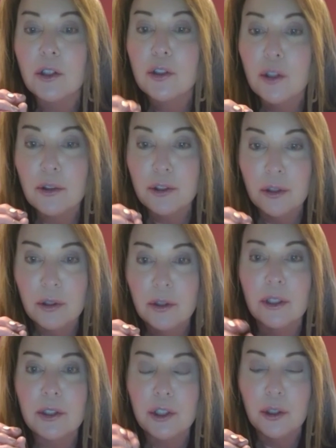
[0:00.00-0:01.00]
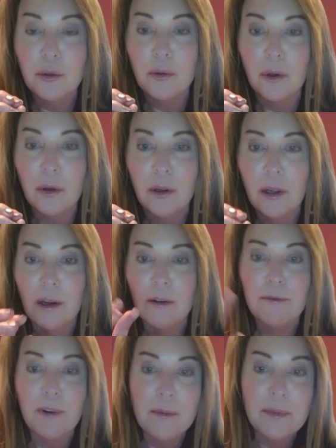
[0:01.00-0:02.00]
social good tool
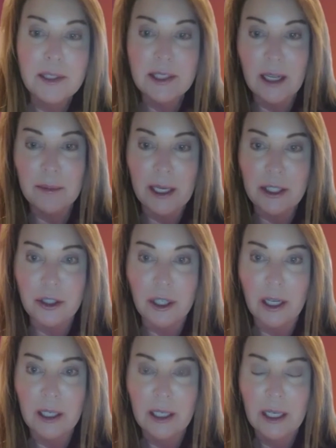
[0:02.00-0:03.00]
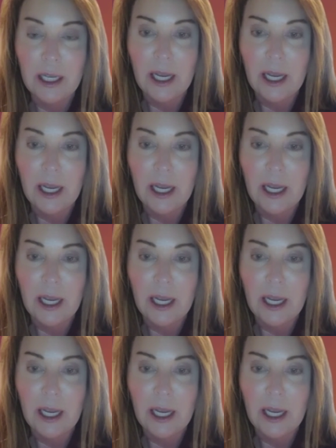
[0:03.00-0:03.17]
from the semi truck.